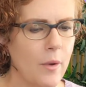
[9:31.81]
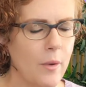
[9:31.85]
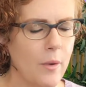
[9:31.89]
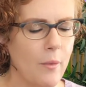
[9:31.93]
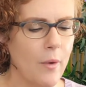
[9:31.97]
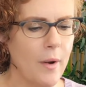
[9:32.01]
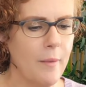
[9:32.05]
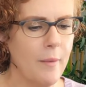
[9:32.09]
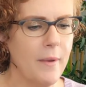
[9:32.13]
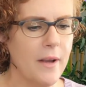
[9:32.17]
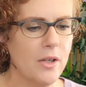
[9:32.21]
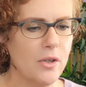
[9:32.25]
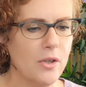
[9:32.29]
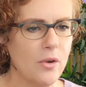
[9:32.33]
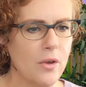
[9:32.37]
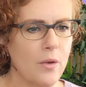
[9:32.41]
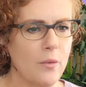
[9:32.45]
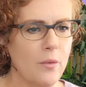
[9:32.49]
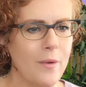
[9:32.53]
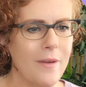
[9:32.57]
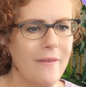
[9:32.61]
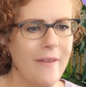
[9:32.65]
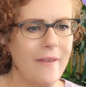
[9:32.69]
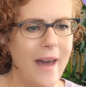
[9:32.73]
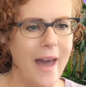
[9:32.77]
We want to make sure
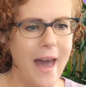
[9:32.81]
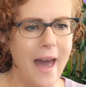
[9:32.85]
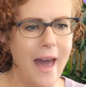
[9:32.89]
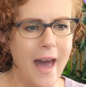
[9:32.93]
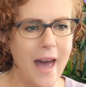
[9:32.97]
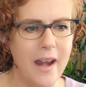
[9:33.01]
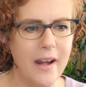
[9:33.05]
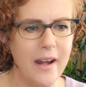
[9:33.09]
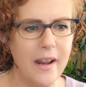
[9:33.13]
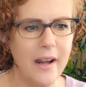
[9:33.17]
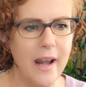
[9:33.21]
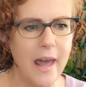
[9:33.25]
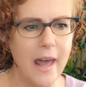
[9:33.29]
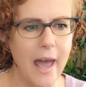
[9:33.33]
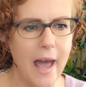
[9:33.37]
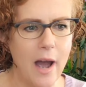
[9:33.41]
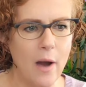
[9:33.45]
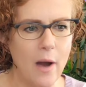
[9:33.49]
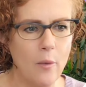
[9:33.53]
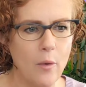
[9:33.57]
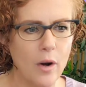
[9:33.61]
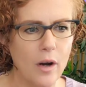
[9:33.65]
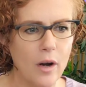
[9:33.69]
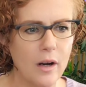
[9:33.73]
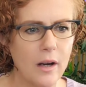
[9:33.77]
that we've added
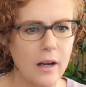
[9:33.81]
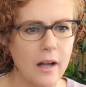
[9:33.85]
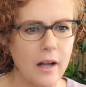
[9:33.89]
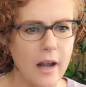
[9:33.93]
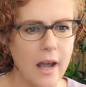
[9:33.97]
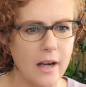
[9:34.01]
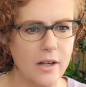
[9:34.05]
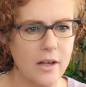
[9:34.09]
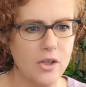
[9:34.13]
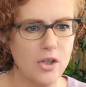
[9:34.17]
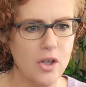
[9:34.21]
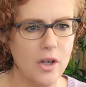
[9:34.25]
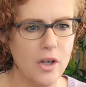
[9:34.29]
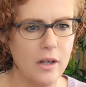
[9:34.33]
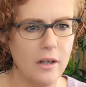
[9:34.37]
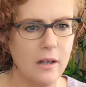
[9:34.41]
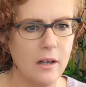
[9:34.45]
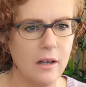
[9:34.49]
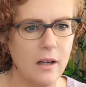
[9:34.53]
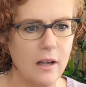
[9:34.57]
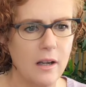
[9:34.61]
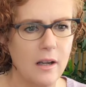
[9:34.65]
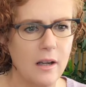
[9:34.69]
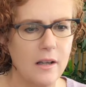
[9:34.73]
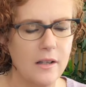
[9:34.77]
our connection.